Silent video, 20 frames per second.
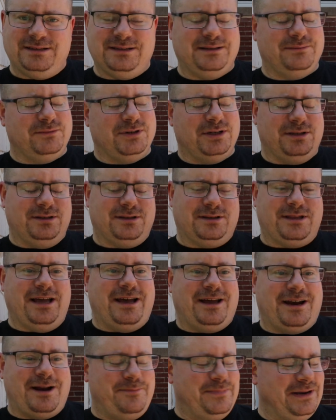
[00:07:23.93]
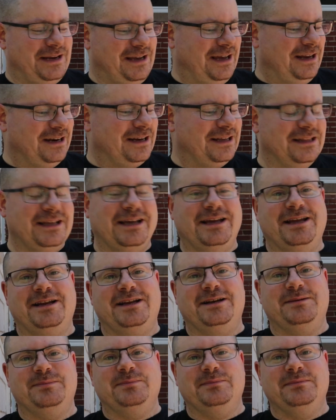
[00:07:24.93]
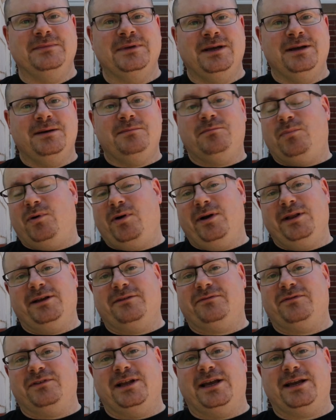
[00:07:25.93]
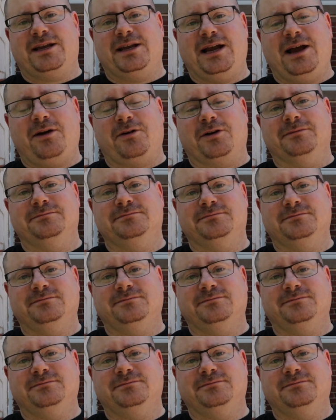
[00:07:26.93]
I'm gonna look that up again, and then boil it for like an hour.